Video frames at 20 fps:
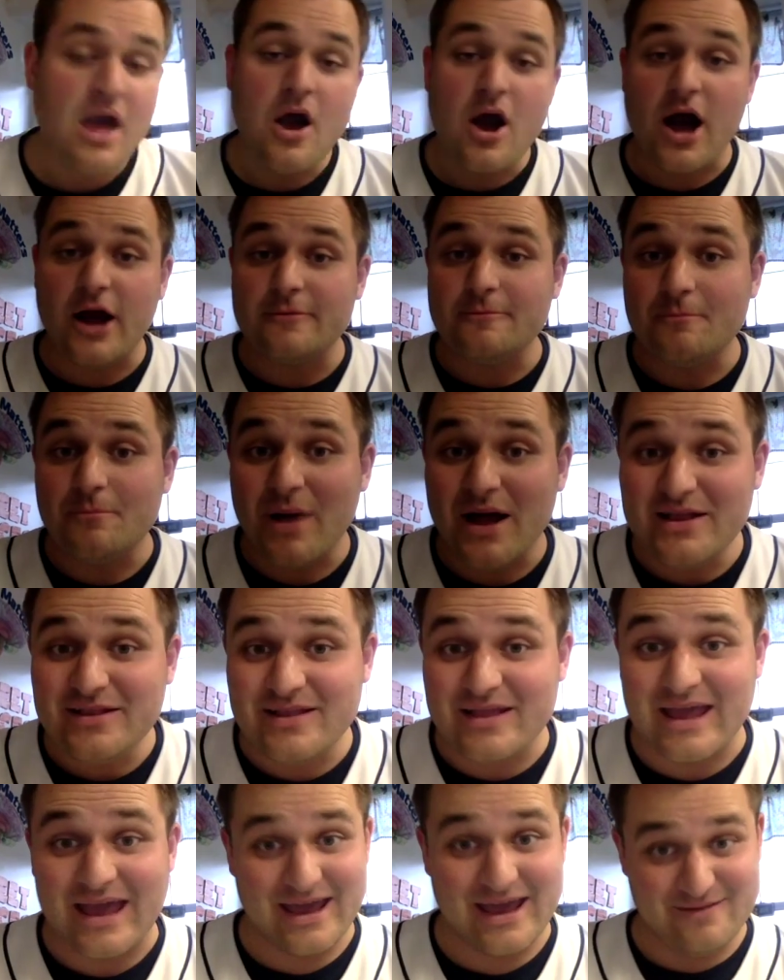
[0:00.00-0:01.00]
On
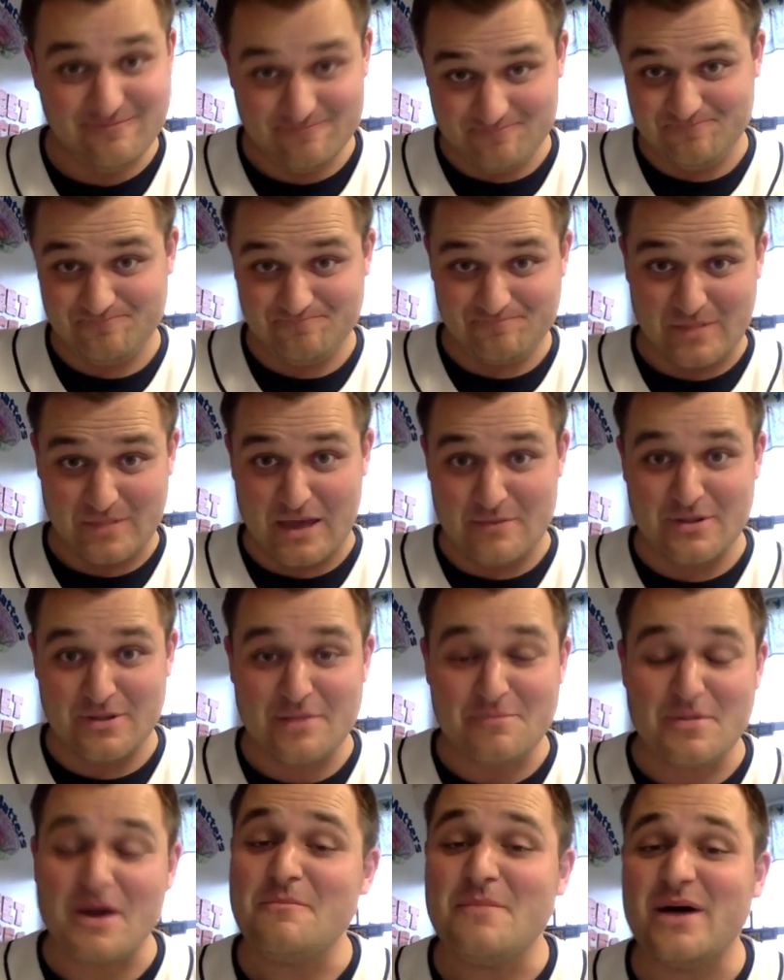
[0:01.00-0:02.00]
Monday, coming
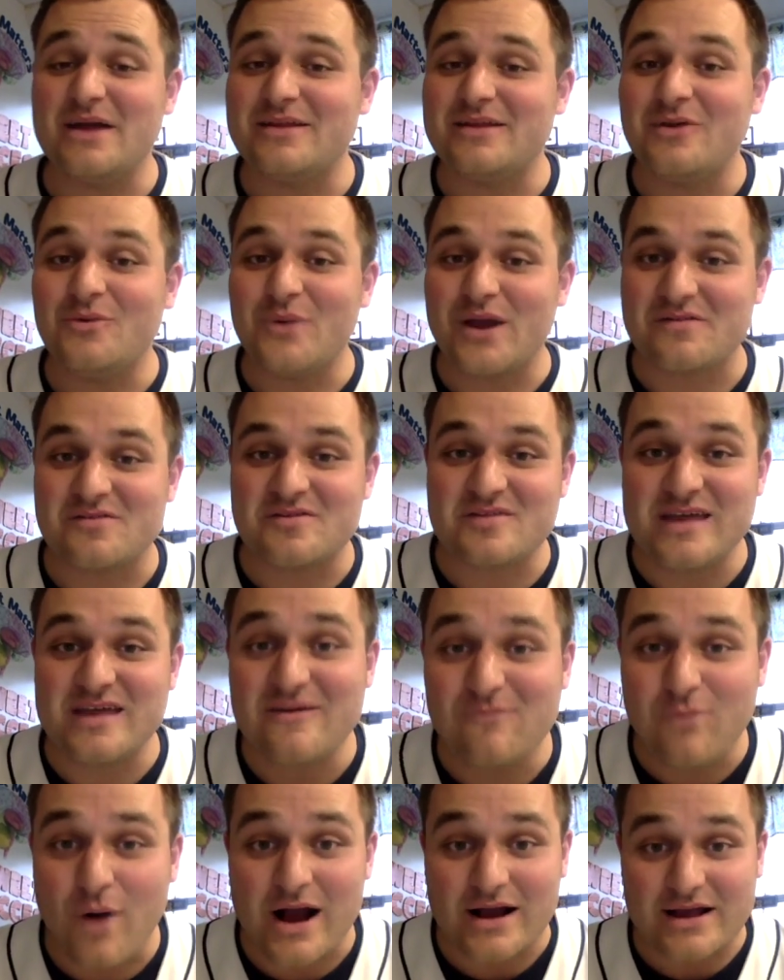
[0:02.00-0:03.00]
up on Monday, we have
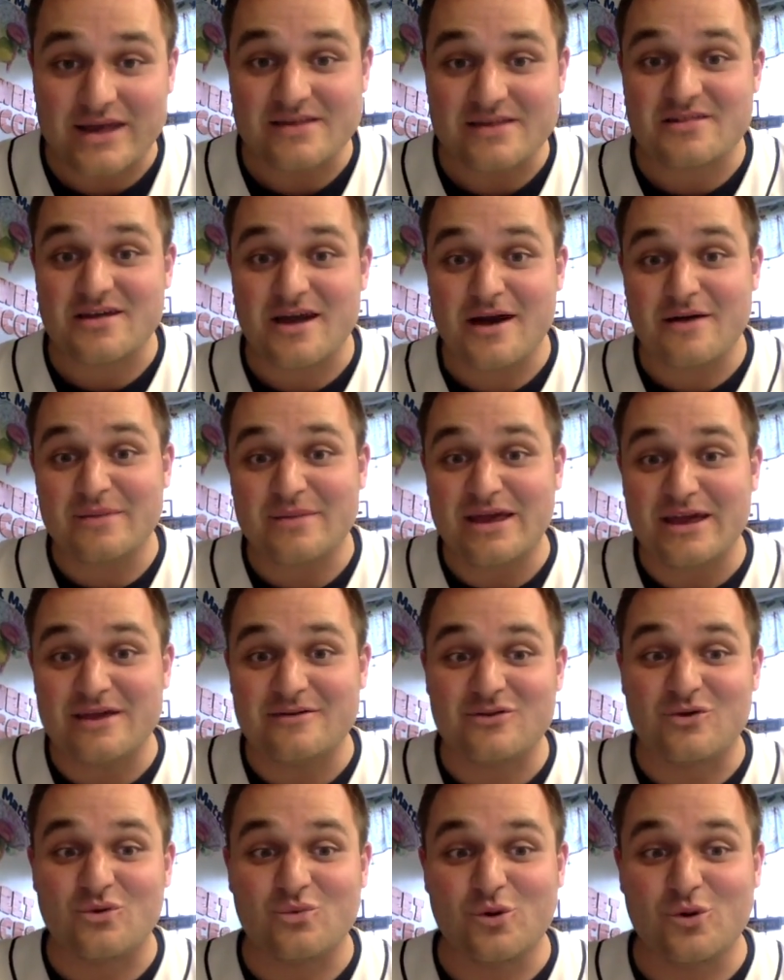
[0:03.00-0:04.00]
Steve Watkins coming
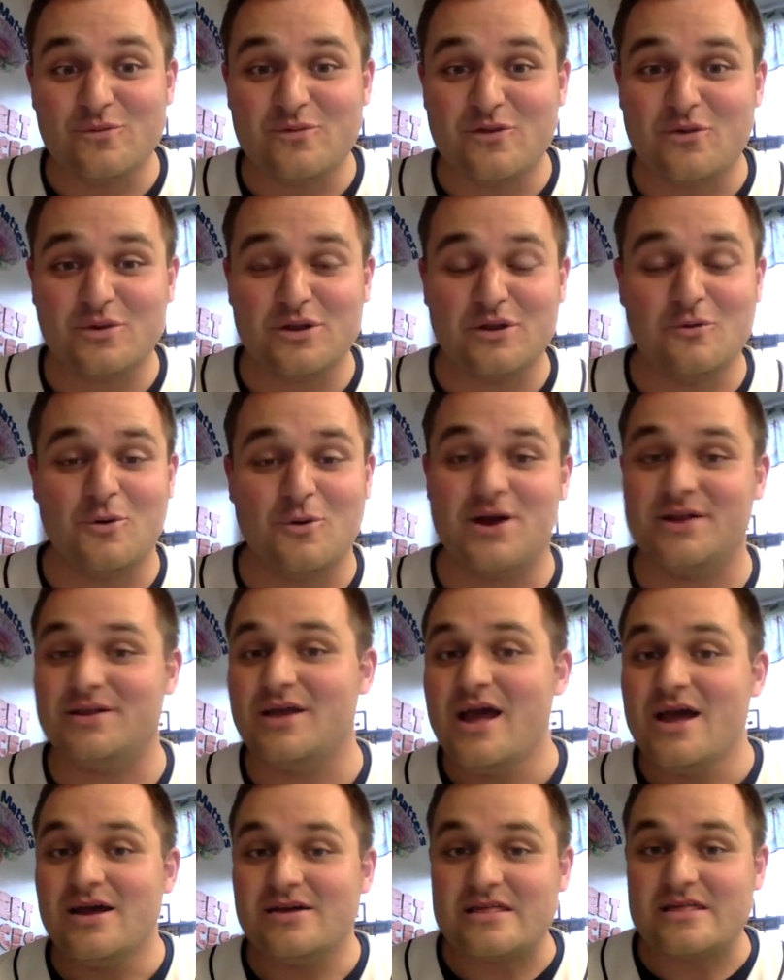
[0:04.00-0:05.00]
into Room 21
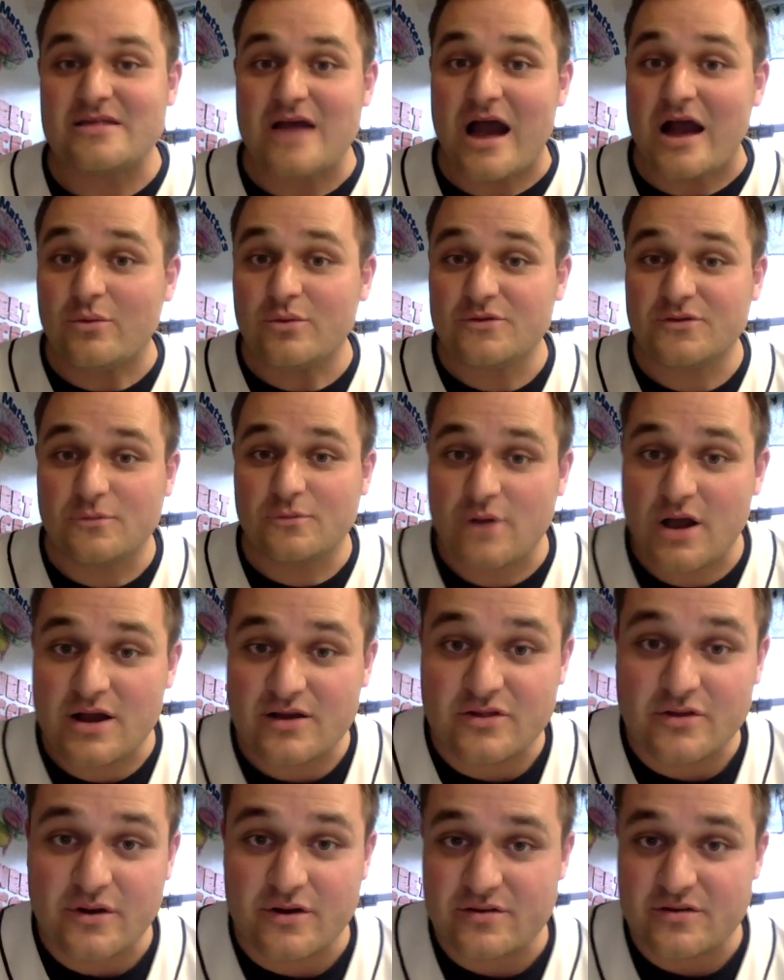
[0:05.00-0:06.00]
to talk with the
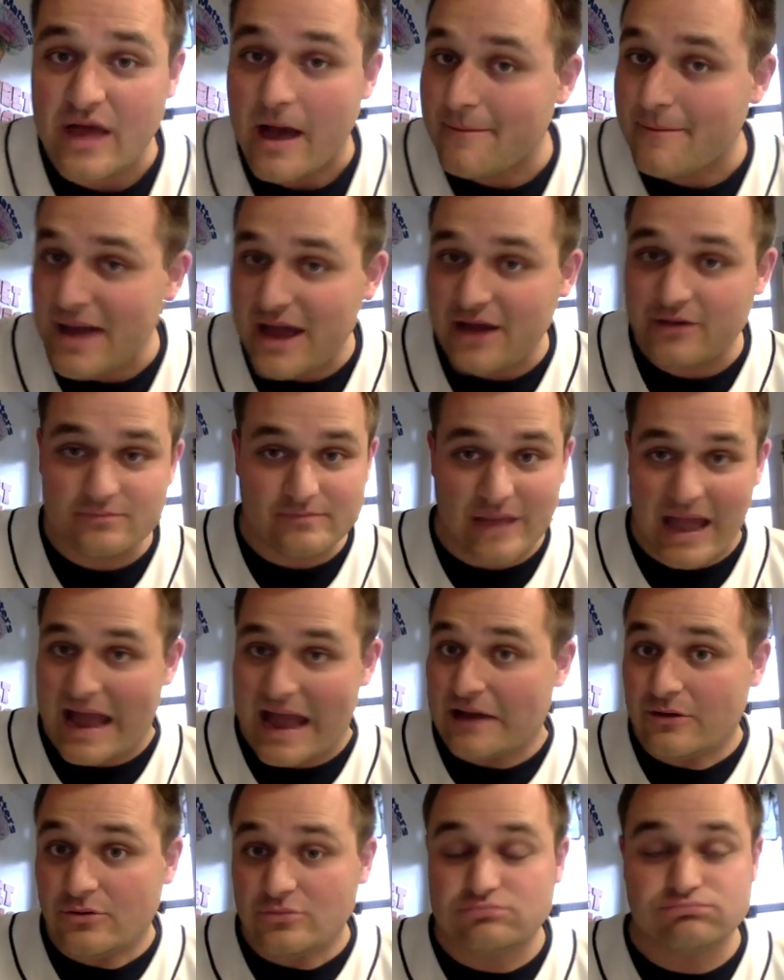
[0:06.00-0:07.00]
Rockstars about
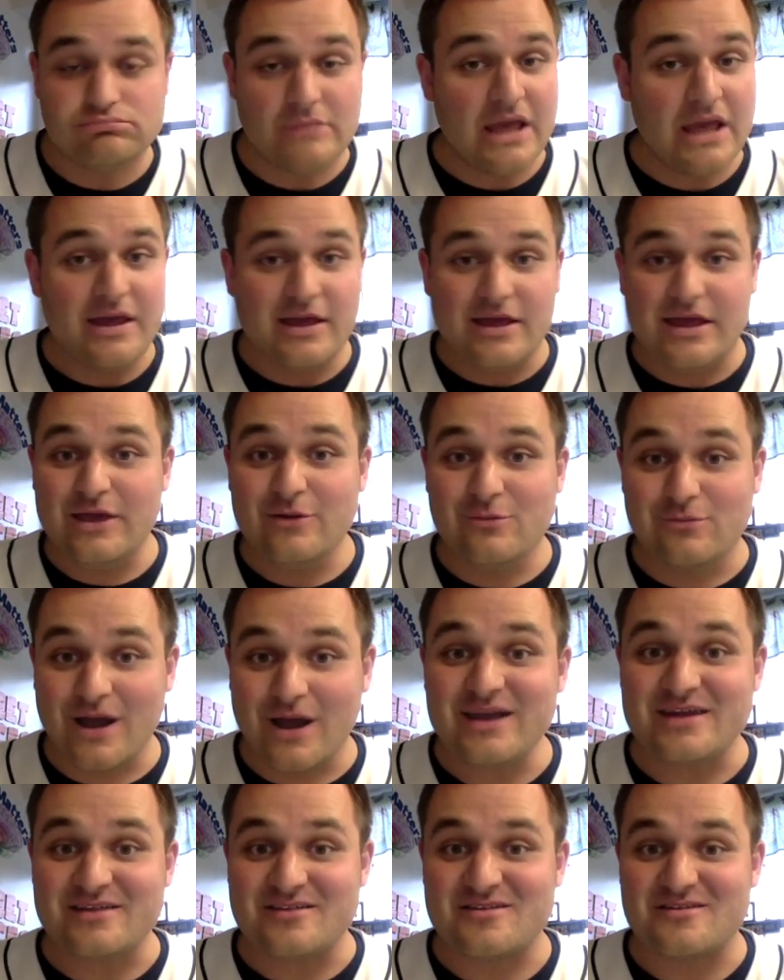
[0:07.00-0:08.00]
how he
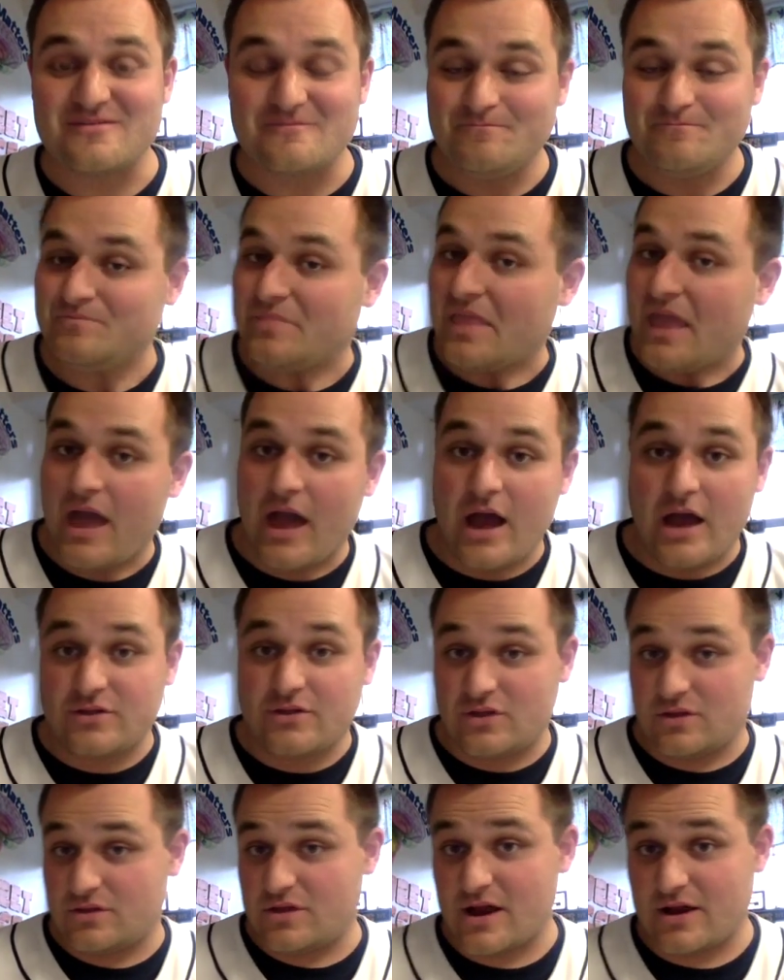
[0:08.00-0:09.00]
writes,
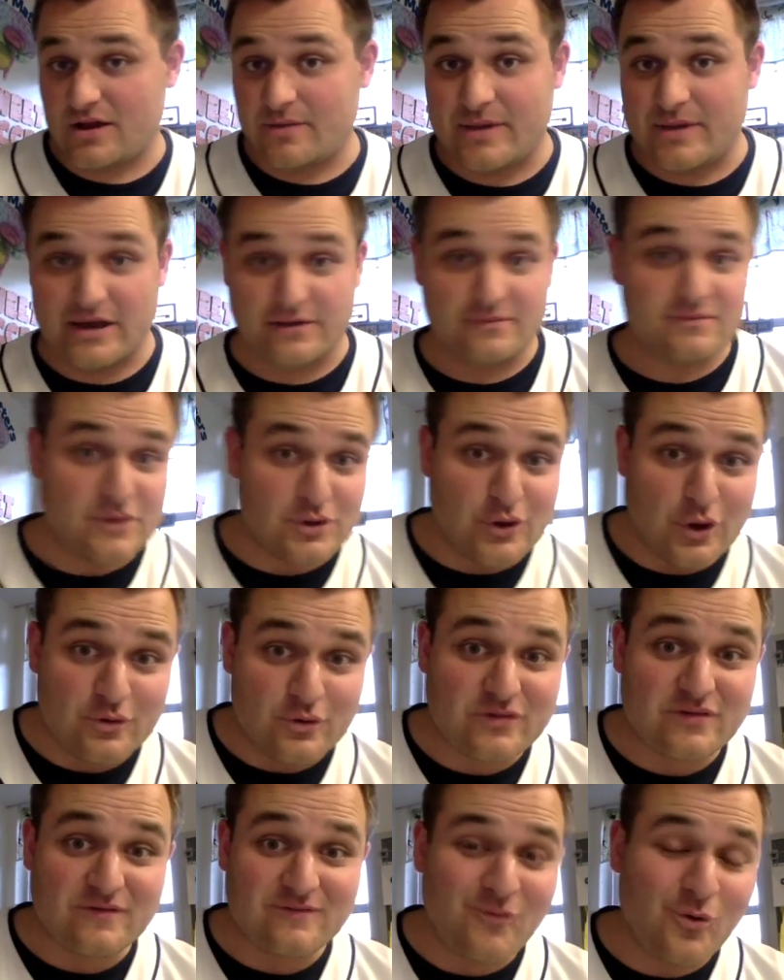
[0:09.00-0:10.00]
to talk about the
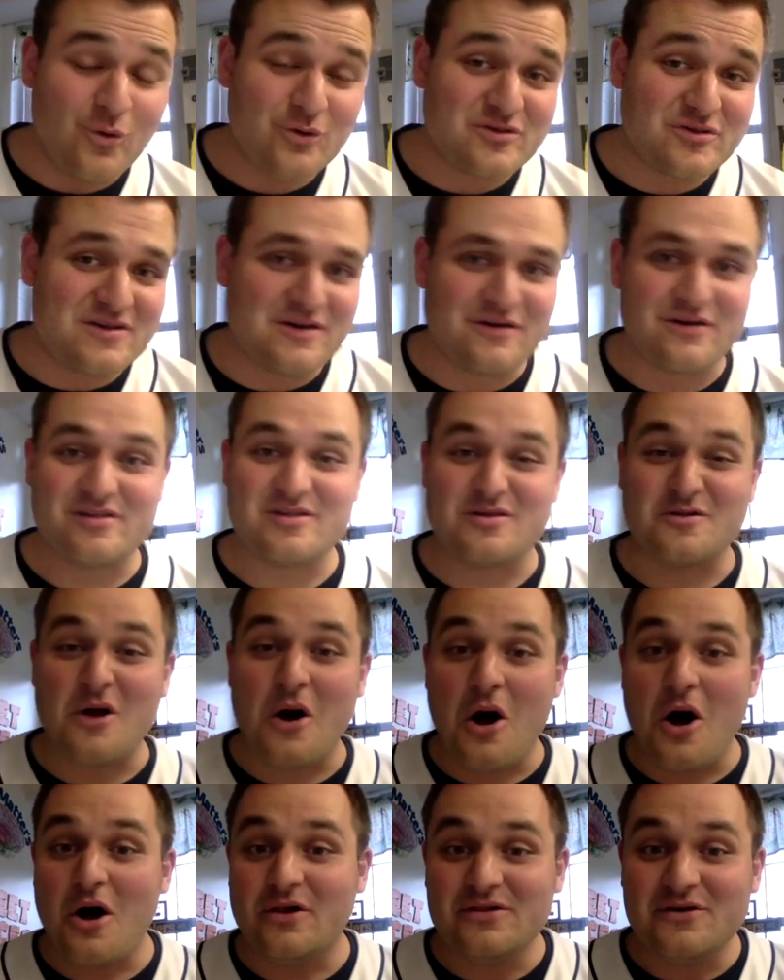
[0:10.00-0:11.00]
Ghosts of War series and
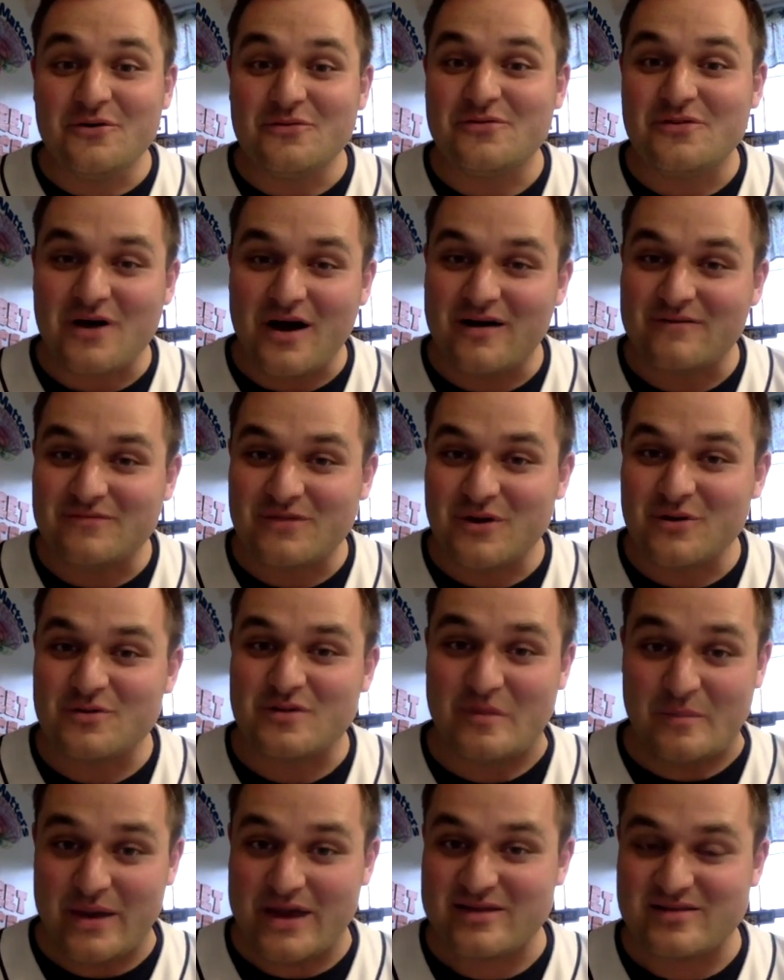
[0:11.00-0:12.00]
all of those
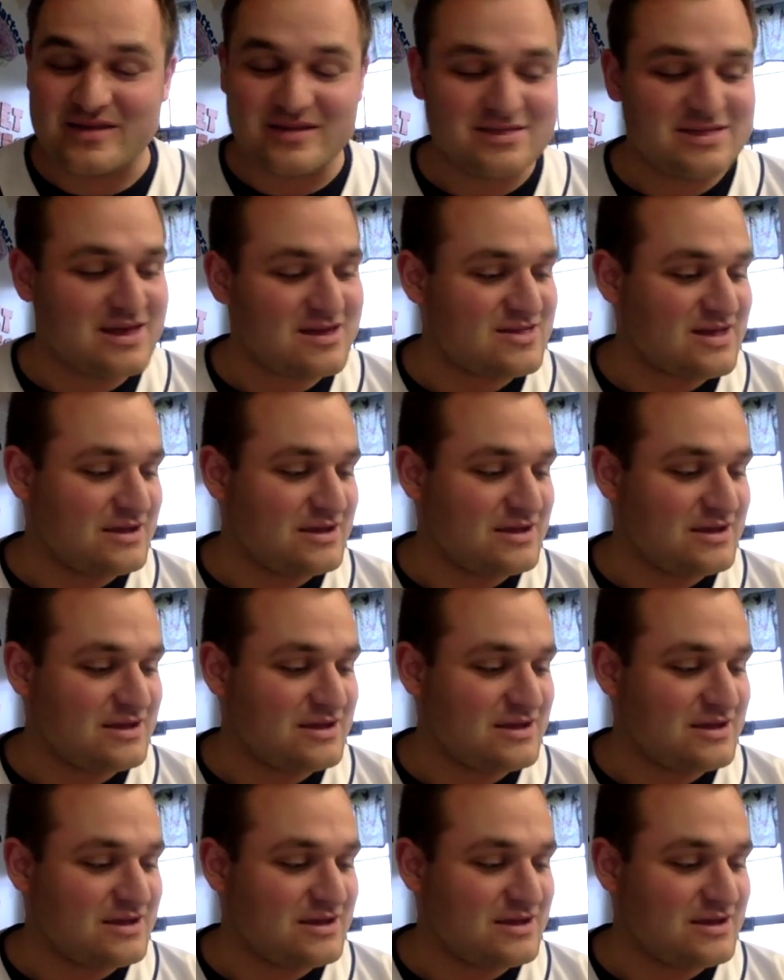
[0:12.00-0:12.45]
amazing things.